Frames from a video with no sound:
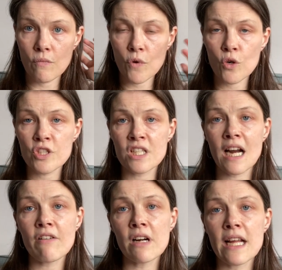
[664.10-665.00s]

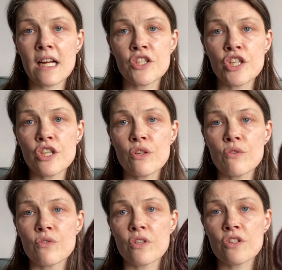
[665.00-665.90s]
Ordinarily I'd
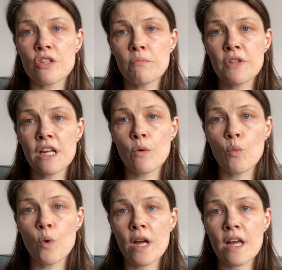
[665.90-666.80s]
use something
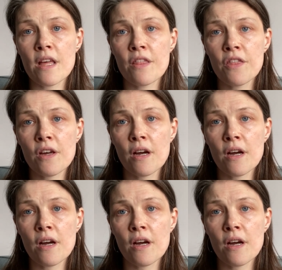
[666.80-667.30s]
with